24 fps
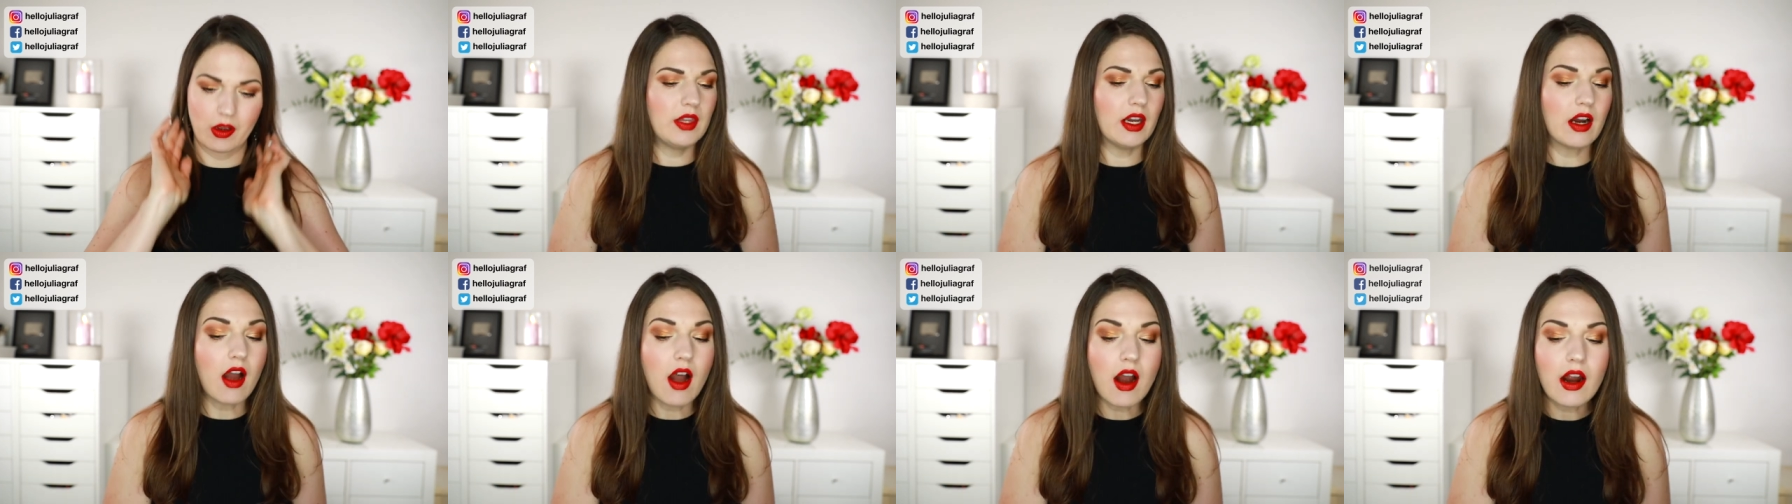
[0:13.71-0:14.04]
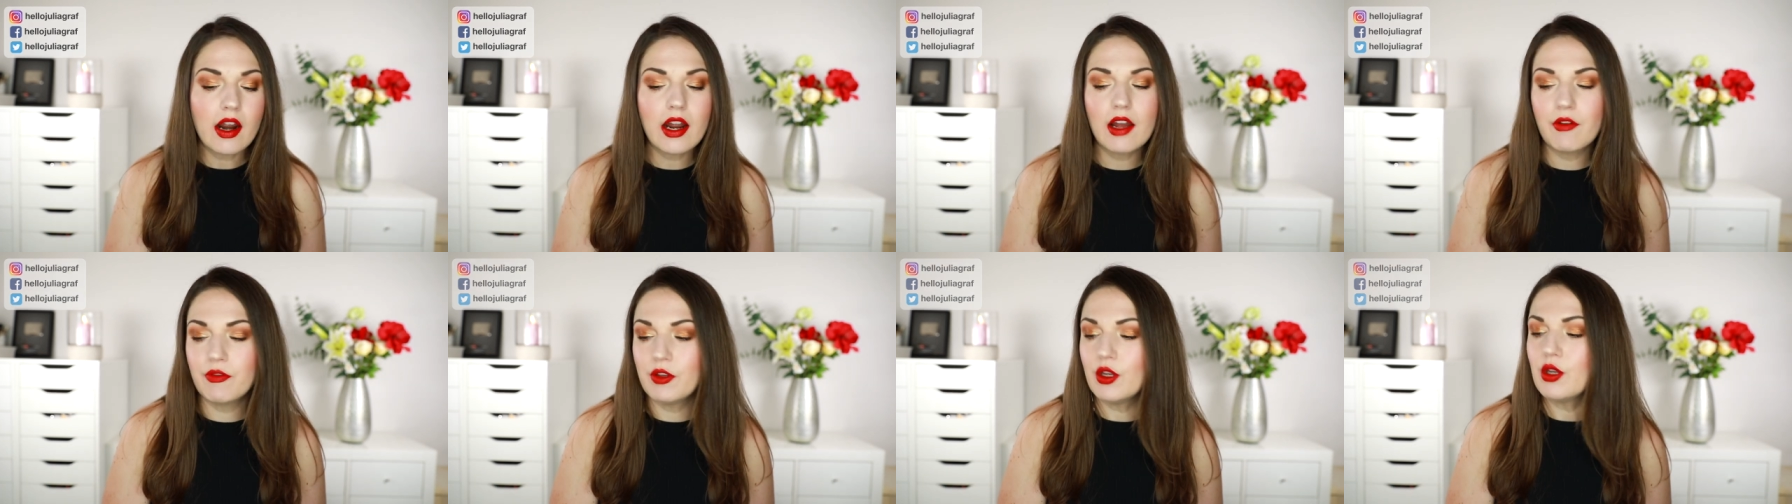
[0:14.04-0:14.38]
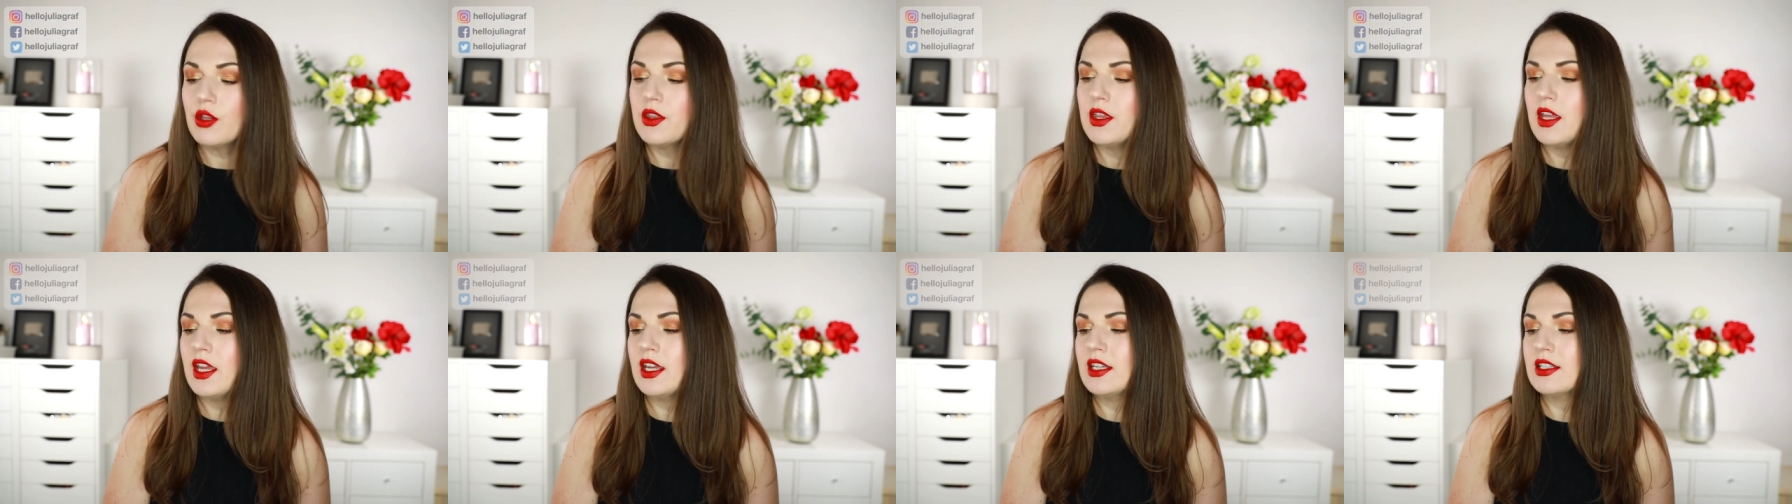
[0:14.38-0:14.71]
There are a
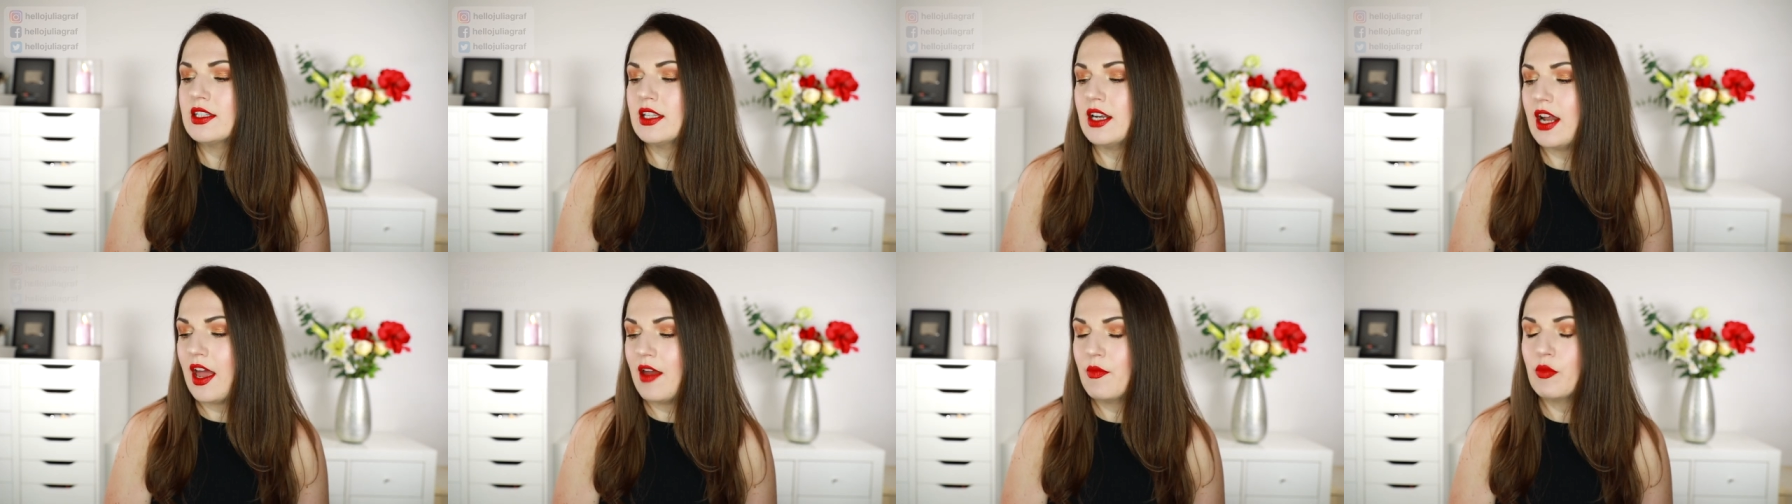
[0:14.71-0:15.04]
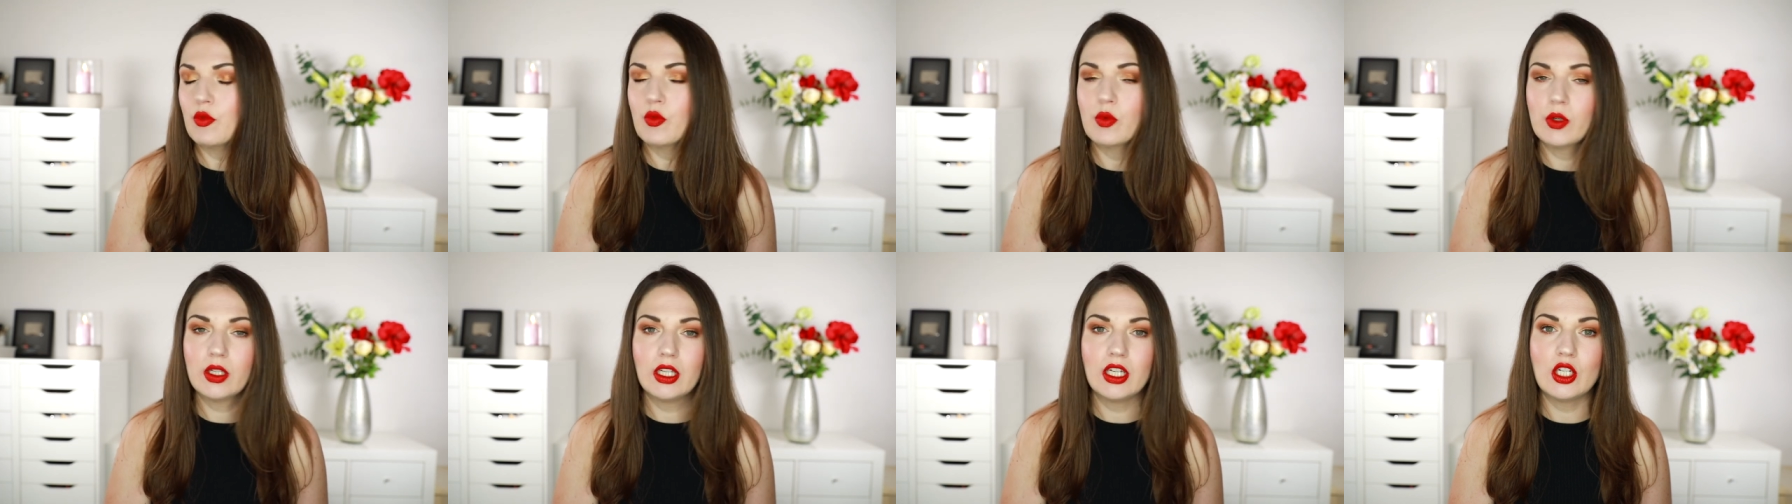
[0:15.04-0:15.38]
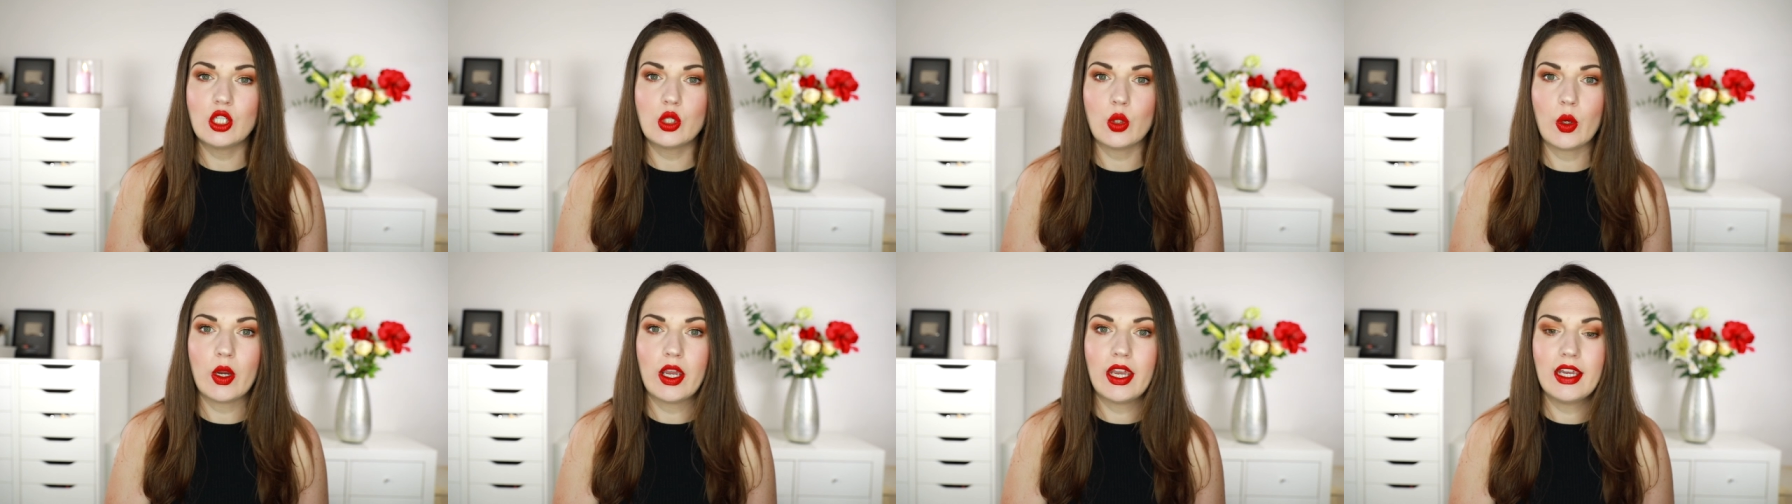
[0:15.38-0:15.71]
few things that I have been really
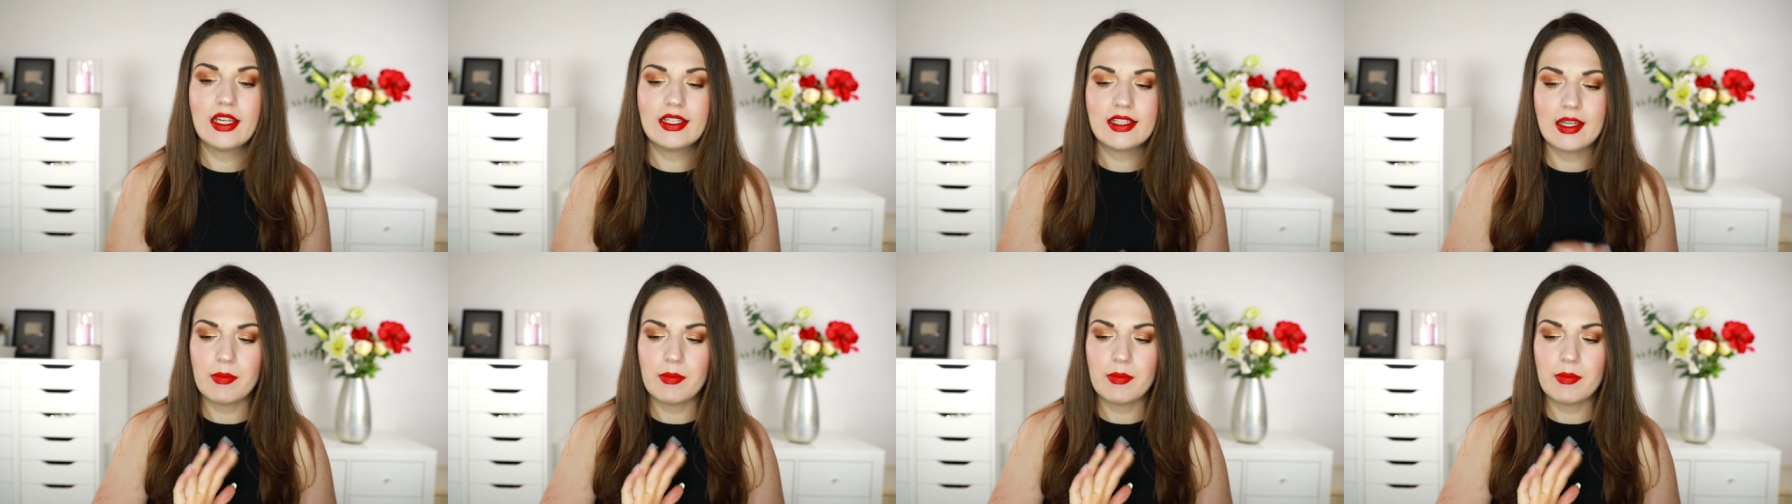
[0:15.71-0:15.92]
enjoying.